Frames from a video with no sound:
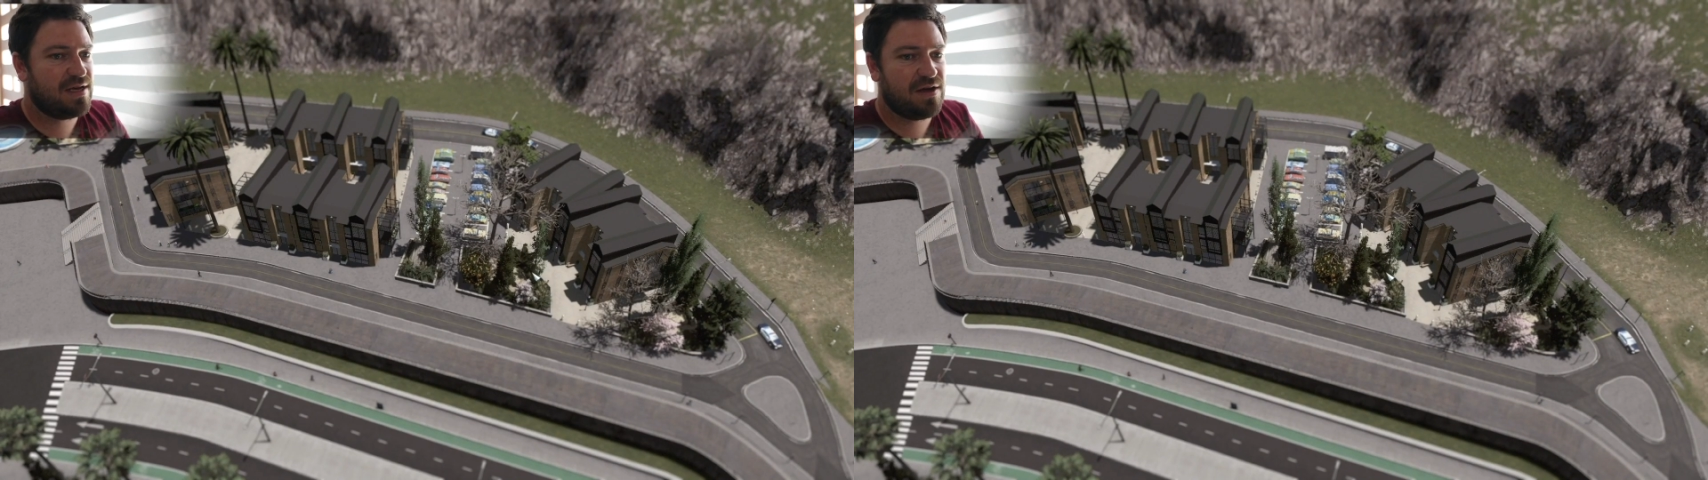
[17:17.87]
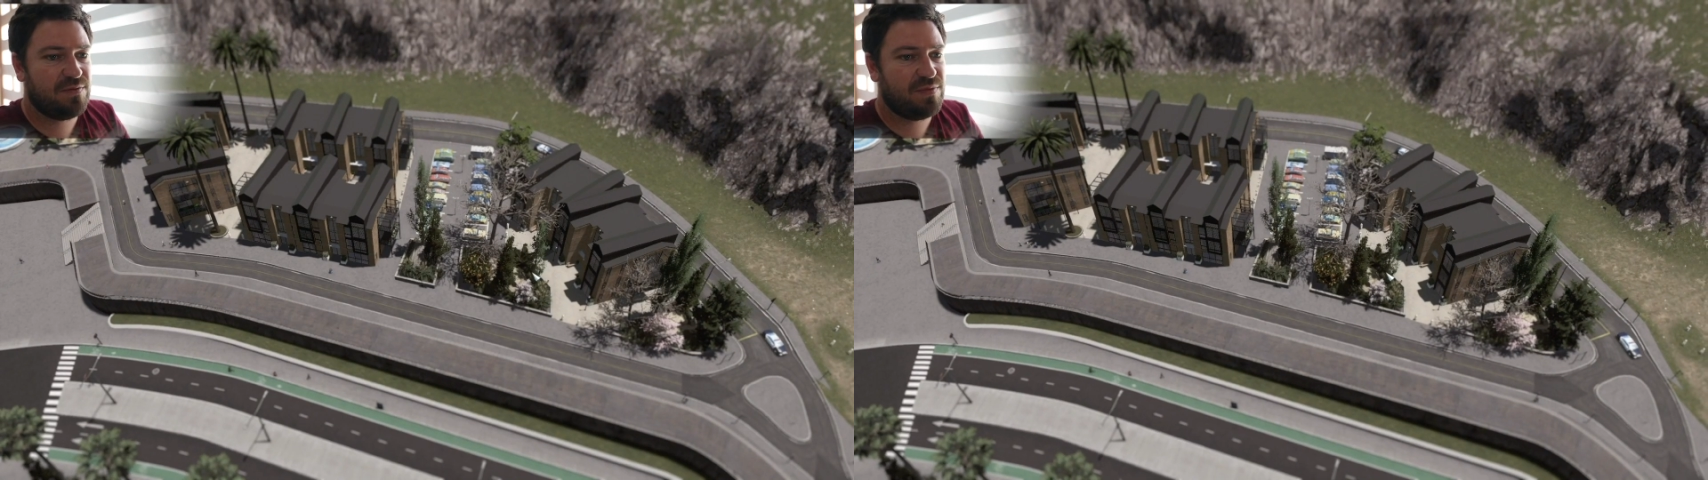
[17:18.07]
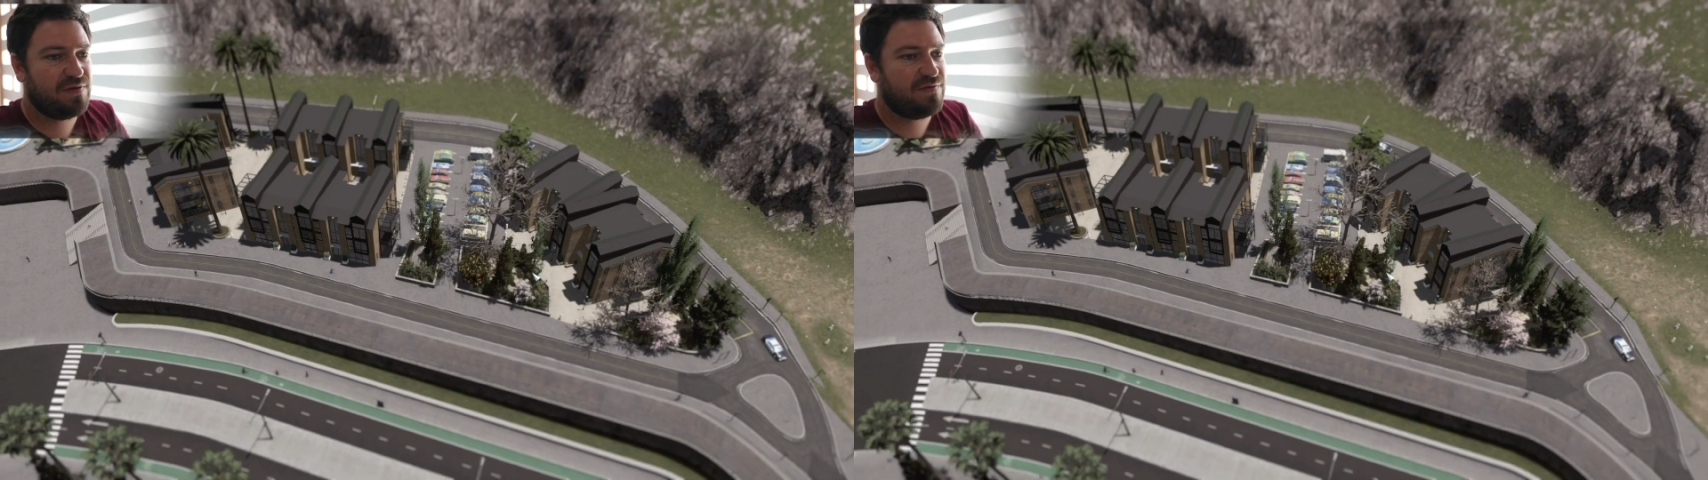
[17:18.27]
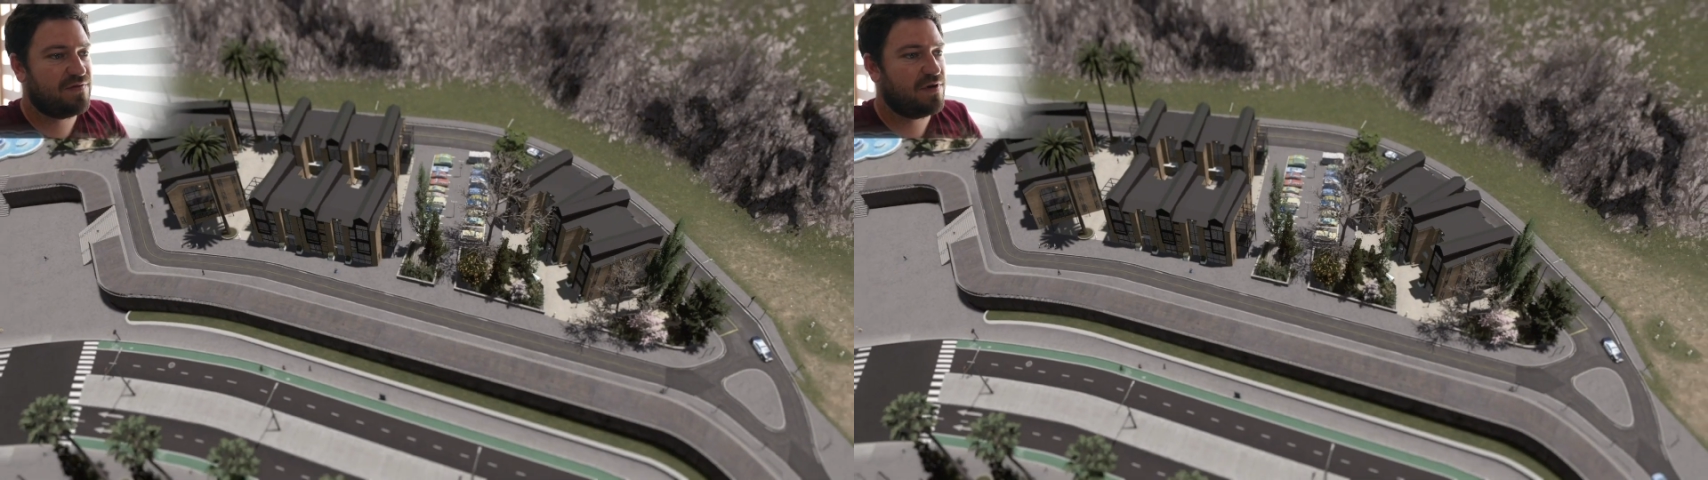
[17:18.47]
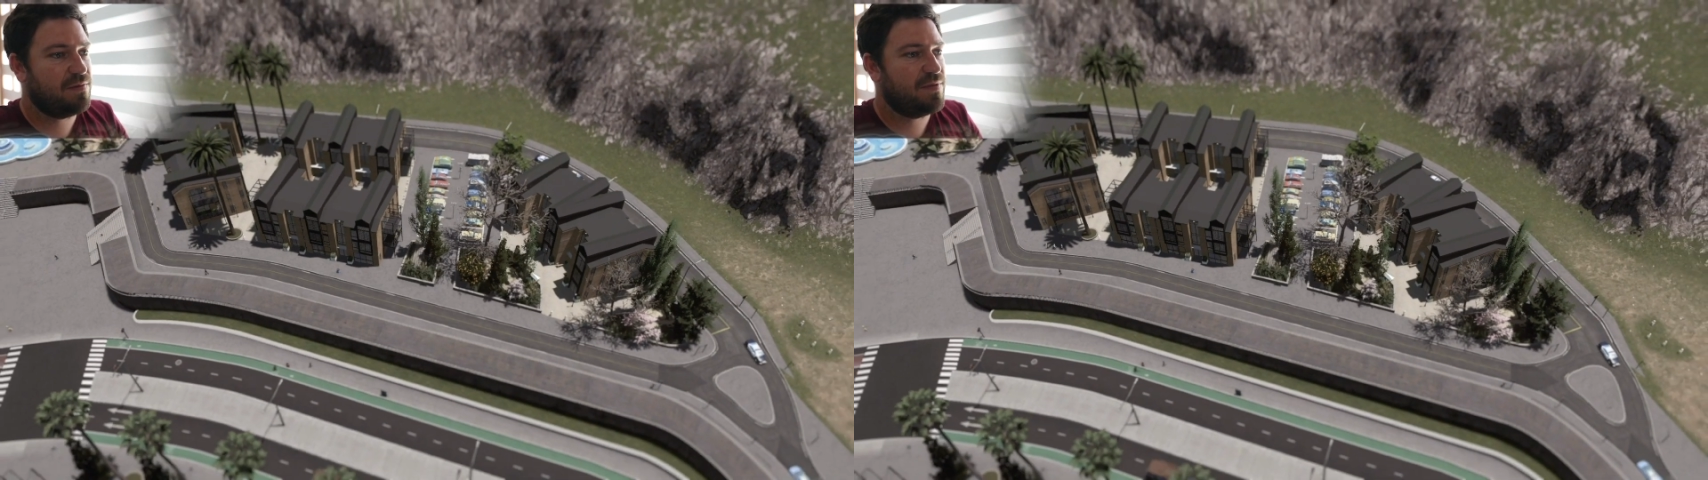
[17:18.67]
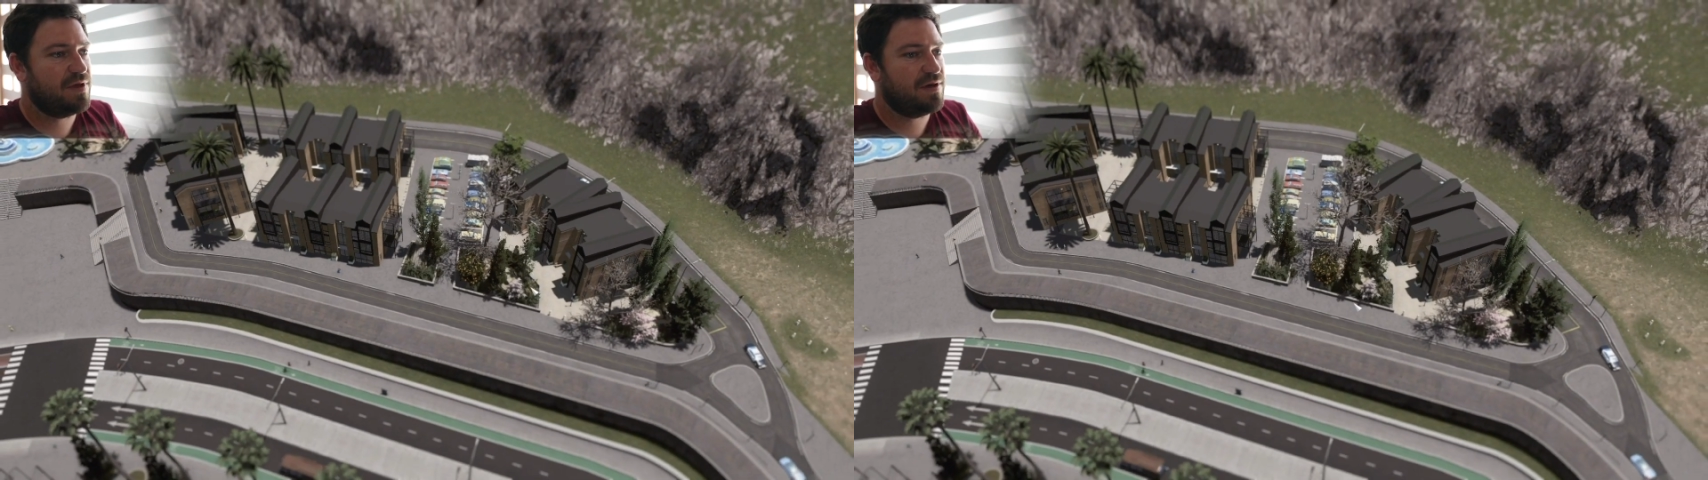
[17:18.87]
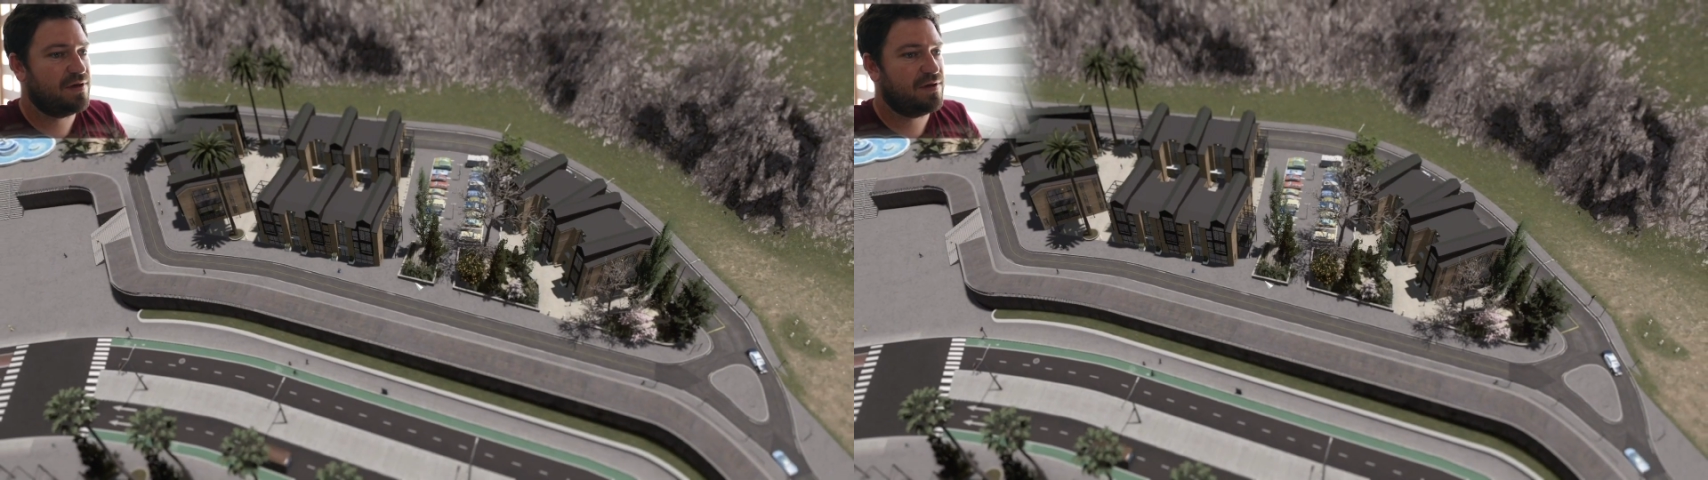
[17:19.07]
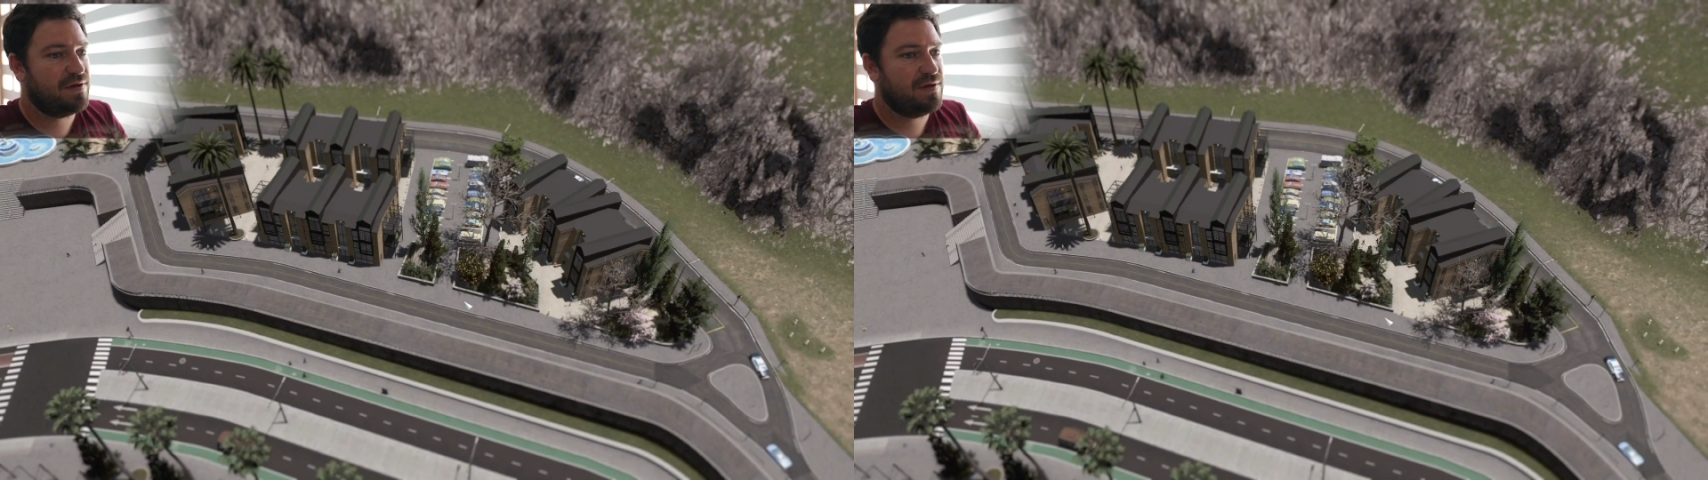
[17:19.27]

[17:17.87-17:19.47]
out a bit from the